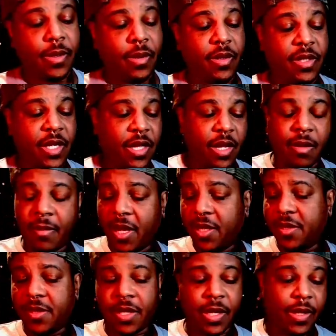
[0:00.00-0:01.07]
you see them
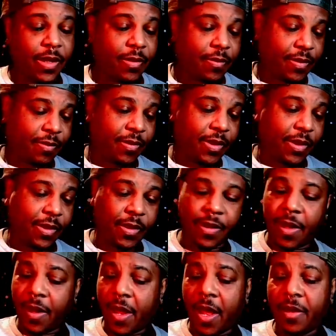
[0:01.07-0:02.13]
as uh,
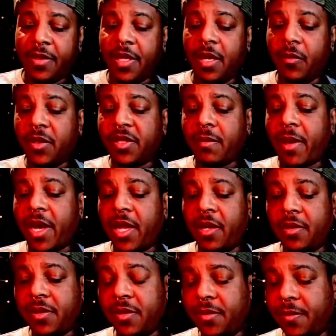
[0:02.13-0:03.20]
dealing with somebody
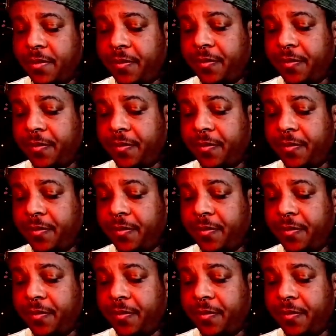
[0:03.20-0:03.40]
else.